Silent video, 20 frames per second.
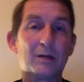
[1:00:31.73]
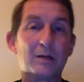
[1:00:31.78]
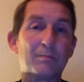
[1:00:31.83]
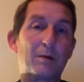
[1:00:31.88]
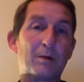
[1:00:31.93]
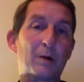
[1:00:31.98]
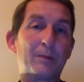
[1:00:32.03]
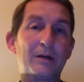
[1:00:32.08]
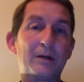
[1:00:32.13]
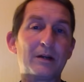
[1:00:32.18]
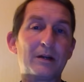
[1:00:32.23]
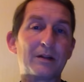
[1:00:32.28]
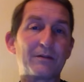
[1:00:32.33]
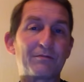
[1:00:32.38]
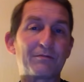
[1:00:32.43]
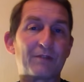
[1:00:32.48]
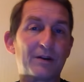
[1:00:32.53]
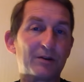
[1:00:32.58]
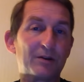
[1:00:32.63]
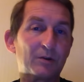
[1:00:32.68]
and Bobby at the
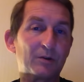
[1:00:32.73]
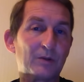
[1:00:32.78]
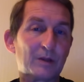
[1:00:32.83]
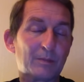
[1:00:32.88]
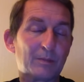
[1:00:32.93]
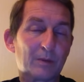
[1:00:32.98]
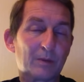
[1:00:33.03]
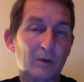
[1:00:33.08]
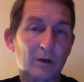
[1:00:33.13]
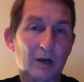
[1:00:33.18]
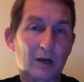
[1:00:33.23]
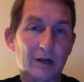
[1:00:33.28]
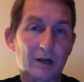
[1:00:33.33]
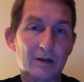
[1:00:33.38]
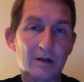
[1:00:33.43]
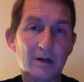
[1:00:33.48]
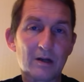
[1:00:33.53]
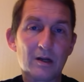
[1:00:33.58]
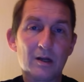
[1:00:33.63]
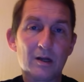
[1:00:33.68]
front doing the blue light
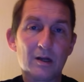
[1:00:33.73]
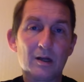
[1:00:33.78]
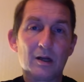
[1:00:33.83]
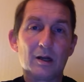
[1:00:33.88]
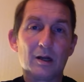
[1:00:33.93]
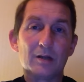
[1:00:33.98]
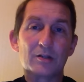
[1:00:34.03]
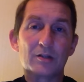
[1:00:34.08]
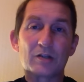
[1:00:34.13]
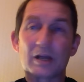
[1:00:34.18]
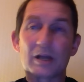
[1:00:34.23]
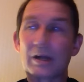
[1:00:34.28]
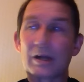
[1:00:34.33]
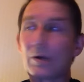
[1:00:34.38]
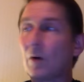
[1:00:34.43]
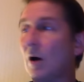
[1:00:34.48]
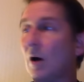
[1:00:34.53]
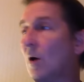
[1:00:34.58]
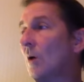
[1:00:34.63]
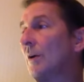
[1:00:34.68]
saying,
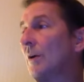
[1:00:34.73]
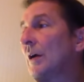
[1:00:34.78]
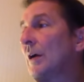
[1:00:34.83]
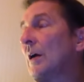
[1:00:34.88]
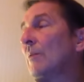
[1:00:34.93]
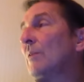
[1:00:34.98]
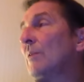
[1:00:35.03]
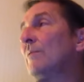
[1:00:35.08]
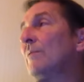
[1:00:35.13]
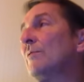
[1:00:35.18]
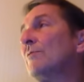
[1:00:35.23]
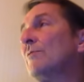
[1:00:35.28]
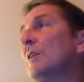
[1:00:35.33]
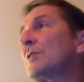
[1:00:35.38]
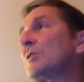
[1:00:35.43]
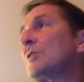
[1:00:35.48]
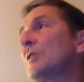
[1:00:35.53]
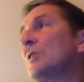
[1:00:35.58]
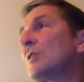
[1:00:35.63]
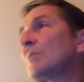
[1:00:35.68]
"Oh yeah, we've
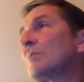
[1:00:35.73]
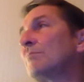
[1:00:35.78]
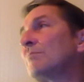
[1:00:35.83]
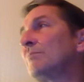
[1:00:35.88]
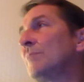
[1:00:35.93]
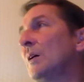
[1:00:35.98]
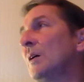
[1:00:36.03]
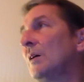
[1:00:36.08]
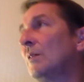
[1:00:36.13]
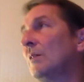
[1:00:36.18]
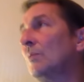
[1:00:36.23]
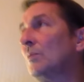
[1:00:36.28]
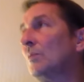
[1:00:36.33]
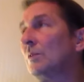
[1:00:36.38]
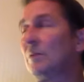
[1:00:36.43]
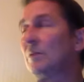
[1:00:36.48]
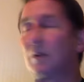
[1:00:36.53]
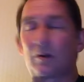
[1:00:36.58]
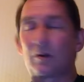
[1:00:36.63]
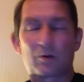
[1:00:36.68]
arrested a, uh, we,
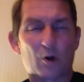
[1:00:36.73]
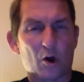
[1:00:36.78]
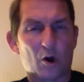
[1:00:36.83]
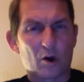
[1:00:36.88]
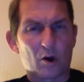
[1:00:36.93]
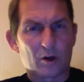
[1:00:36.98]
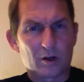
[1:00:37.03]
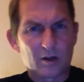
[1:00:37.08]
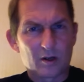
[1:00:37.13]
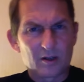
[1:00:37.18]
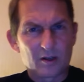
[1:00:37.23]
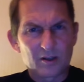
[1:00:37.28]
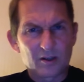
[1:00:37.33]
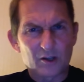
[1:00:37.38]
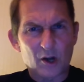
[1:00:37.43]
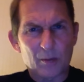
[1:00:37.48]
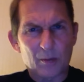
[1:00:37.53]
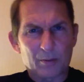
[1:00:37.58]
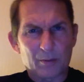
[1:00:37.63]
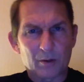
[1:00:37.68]
you know, got a
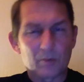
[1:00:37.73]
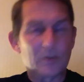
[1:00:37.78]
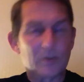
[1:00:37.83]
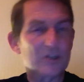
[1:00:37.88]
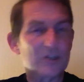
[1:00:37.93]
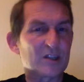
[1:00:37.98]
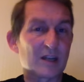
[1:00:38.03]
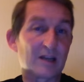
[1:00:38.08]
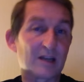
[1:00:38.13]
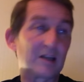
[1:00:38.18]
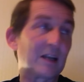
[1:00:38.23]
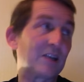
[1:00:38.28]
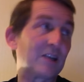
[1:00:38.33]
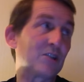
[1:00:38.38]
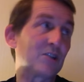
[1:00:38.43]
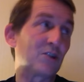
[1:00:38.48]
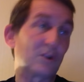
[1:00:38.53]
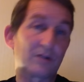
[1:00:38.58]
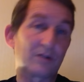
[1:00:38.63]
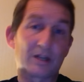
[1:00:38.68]
couple which they
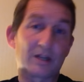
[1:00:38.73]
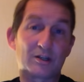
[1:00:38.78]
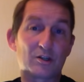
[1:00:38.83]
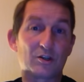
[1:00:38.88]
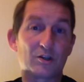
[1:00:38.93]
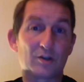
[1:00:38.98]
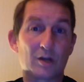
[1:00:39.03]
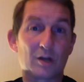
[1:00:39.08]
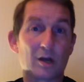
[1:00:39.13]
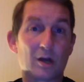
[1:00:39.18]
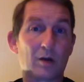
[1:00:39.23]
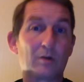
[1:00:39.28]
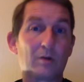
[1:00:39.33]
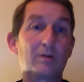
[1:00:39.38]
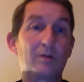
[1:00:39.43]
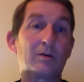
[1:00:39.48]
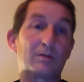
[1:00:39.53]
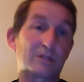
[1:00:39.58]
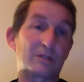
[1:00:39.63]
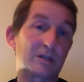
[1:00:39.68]
alleged not they didn't know. Of
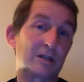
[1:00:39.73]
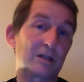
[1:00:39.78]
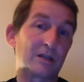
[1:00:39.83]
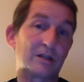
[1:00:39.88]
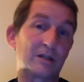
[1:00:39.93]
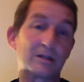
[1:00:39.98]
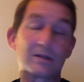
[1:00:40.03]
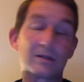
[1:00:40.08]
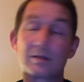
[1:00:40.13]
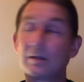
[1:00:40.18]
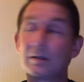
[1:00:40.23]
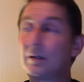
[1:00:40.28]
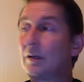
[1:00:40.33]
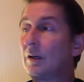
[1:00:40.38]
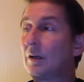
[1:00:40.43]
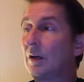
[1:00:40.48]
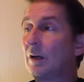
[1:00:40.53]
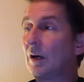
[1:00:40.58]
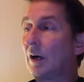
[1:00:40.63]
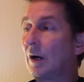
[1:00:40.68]
course they didn't.
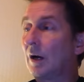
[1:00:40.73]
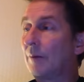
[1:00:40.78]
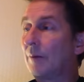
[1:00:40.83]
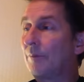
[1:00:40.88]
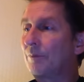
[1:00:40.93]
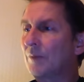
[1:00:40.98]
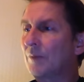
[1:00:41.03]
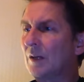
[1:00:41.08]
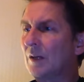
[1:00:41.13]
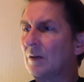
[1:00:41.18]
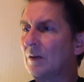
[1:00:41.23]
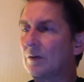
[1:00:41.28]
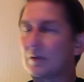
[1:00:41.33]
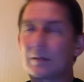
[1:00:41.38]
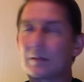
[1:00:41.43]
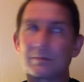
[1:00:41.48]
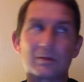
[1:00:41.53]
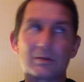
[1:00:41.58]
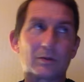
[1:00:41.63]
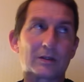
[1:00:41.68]
Um, oh, it's
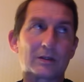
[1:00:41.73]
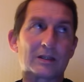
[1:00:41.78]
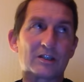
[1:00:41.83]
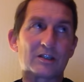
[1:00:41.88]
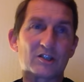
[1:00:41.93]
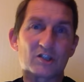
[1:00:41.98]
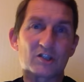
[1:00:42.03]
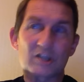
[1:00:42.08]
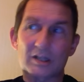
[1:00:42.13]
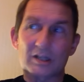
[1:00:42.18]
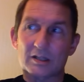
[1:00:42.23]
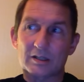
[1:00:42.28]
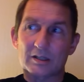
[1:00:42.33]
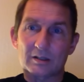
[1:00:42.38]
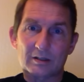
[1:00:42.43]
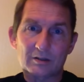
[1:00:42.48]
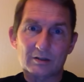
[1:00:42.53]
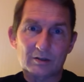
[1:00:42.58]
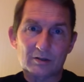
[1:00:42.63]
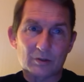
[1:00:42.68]
them two again. Shit,
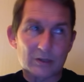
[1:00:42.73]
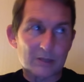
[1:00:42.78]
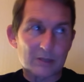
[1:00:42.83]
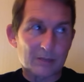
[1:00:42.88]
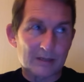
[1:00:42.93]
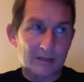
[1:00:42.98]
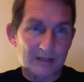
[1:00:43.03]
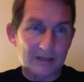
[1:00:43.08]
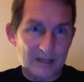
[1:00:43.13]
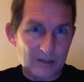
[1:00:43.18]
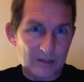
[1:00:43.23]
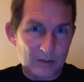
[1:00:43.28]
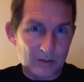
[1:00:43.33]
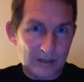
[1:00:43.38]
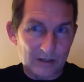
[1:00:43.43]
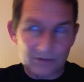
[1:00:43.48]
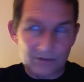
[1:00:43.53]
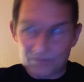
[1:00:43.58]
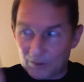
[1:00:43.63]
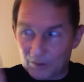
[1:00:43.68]
I'm going to explain this away. You've
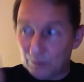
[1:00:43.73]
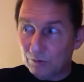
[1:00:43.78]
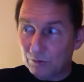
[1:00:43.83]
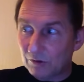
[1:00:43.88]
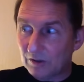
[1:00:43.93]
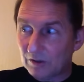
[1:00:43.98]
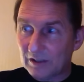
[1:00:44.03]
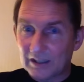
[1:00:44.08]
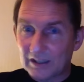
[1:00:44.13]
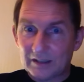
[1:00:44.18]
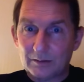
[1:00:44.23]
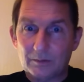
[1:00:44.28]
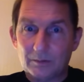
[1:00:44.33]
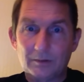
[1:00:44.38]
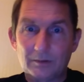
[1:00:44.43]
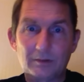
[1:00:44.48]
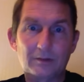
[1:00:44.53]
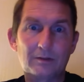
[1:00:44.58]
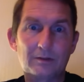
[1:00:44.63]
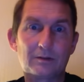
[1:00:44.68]
got film crew now.
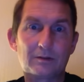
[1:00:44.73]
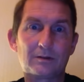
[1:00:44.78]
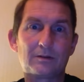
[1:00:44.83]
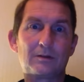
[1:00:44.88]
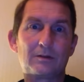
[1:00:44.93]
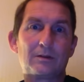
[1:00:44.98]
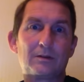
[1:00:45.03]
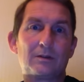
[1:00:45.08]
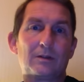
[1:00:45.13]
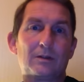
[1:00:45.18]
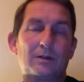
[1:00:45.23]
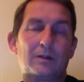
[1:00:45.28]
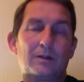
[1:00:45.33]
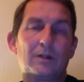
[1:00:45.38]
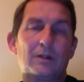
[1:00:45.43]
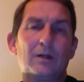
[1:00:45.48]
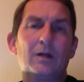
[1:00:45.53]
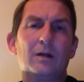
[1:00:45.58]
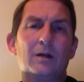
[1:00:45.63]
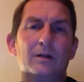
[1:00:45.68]

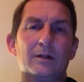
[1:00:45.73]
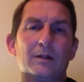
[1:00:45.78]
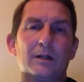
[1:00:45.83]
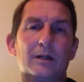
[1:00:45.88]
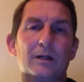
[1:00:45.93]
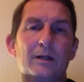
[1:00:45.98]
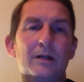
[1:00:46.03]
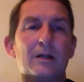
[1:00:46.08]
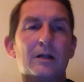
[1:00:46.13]
Yeah, here